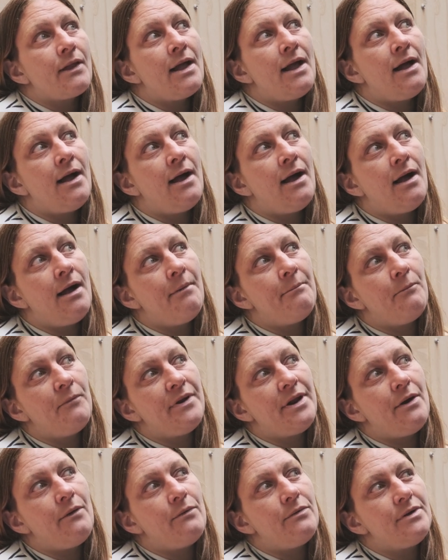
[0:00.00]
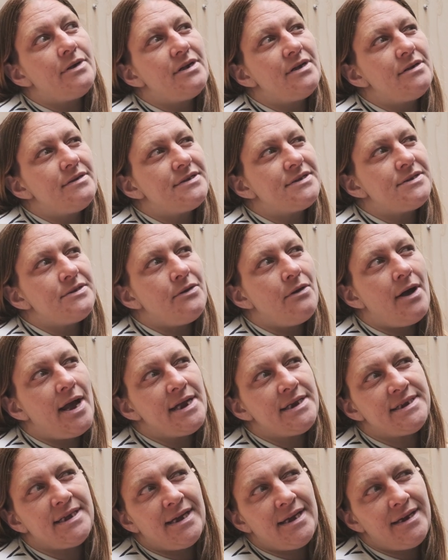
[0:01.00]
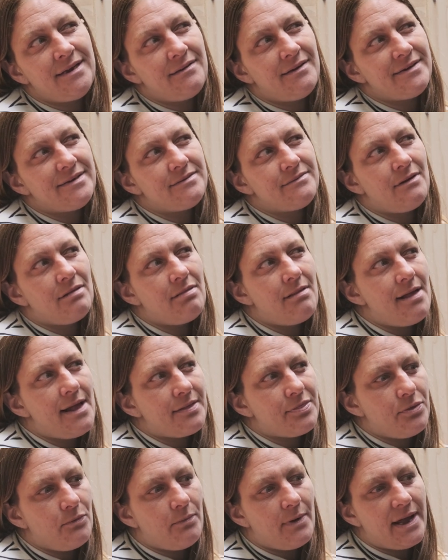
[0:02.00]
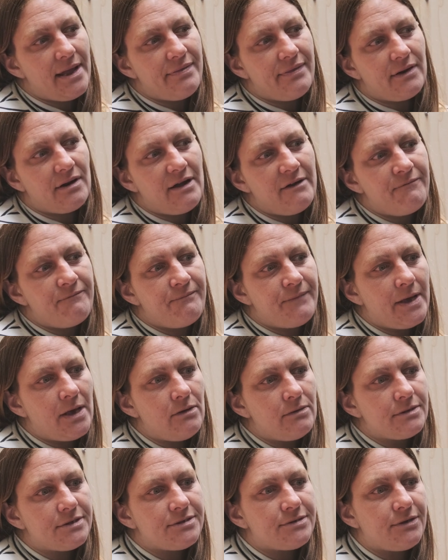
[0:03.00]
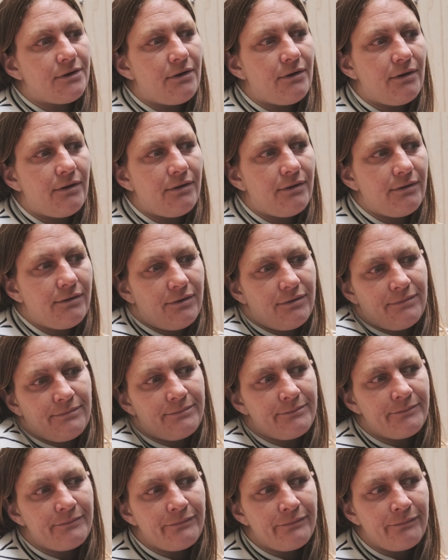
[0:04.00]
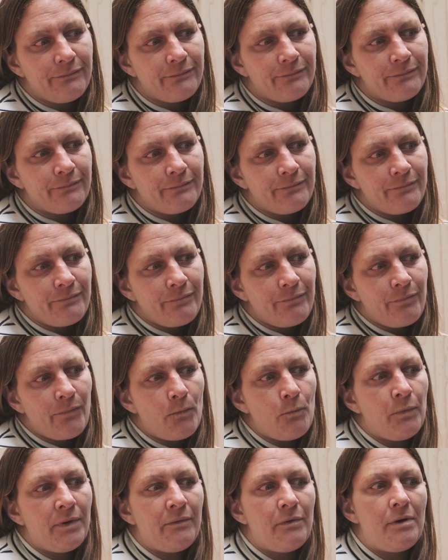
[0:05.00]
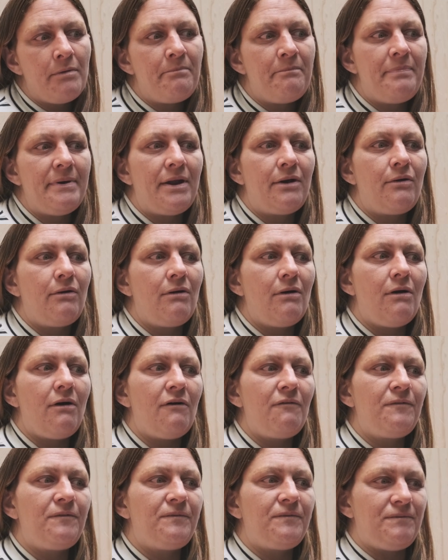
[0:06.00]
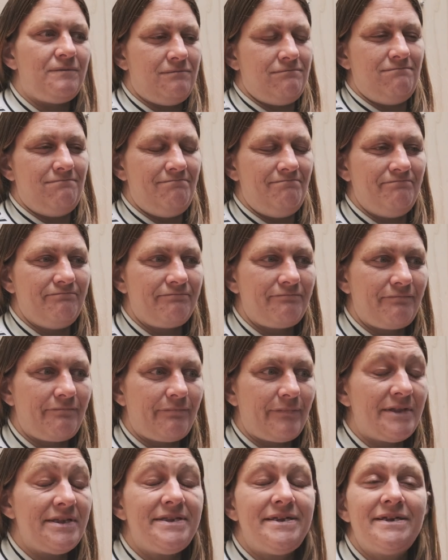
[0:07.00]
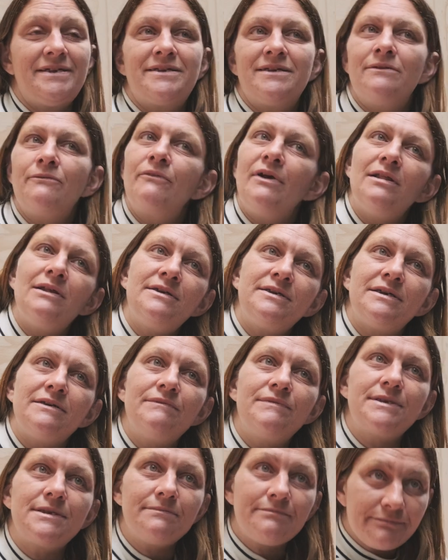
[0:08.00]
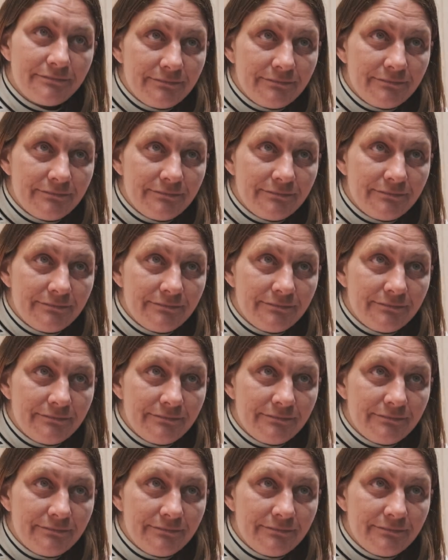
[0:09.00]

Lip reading: When I was 19, I did not like the way that I felt, so we were better off distant relatives.